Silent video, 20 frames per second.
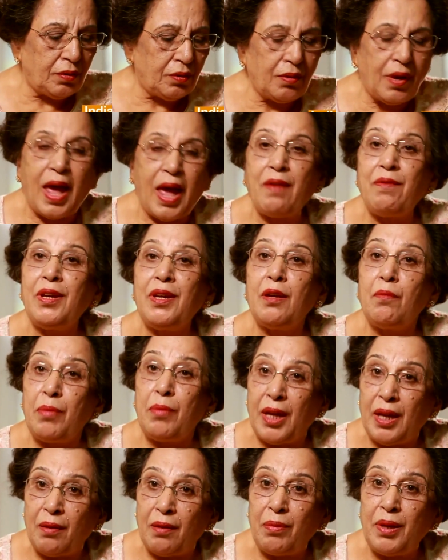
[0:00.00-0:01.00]
having a
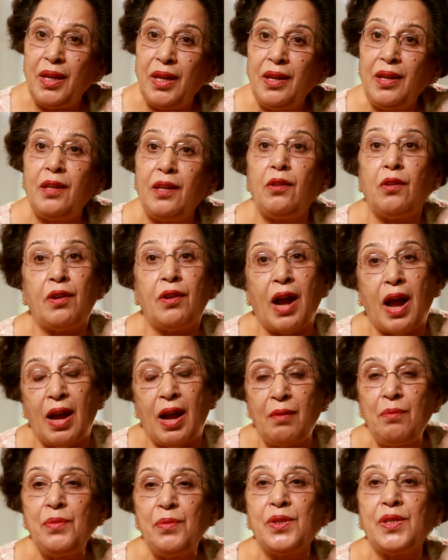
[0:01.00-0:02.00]
baby in your
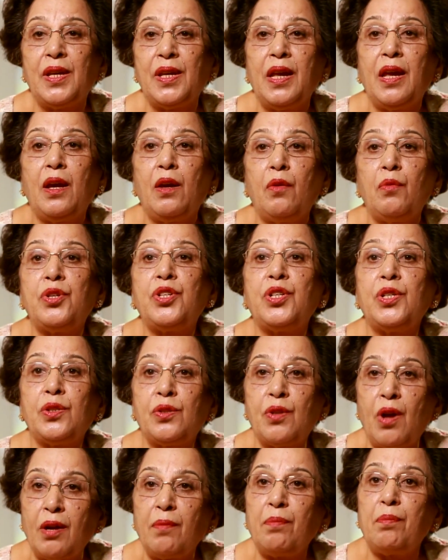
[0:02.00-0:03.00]
arms, which is
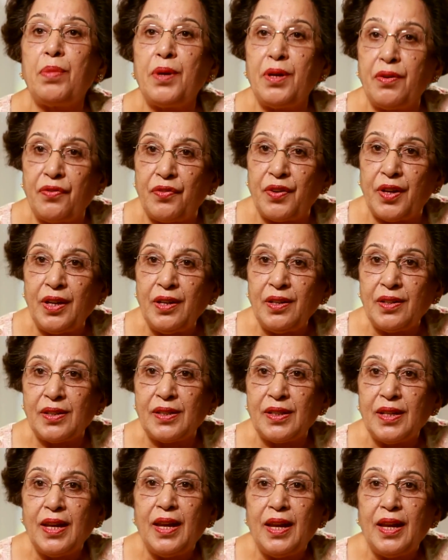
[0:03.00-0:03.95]
not perfect,